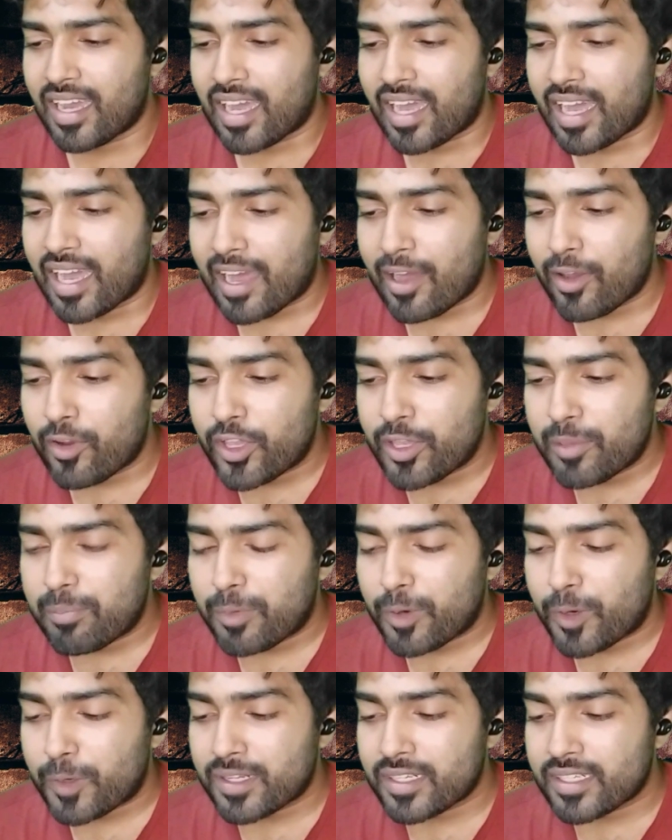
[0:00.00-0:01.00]
How
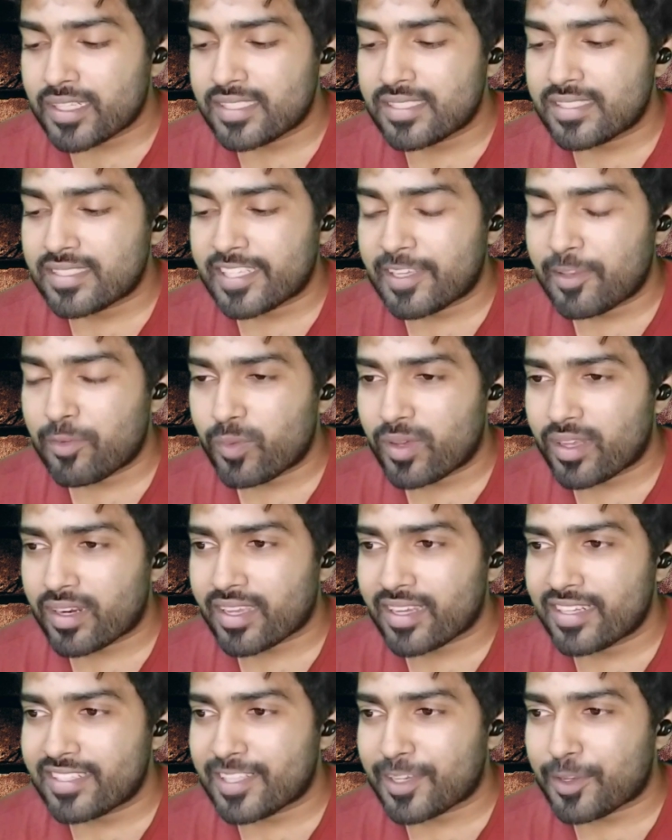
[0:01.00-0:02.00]
important is
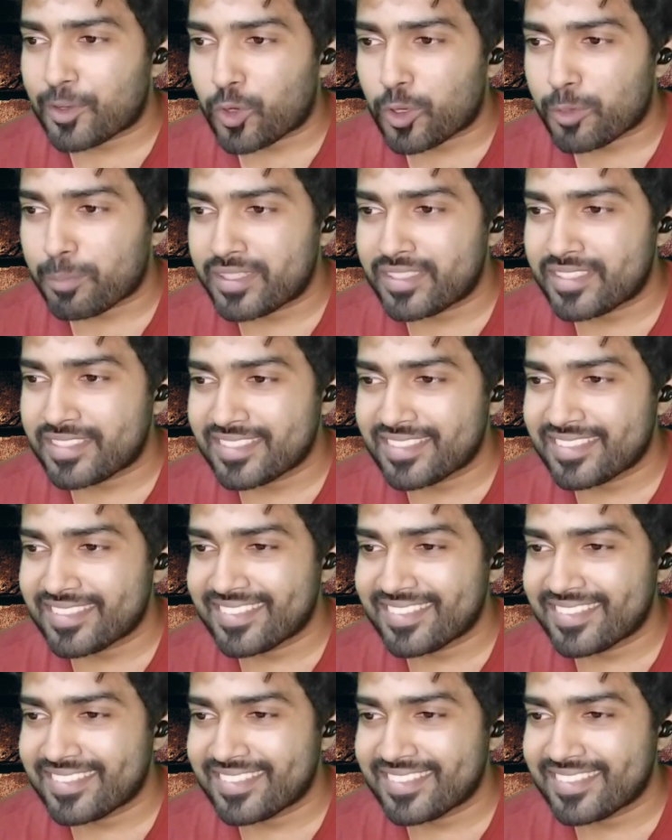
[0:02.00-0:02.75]
teamwork in the cockpit?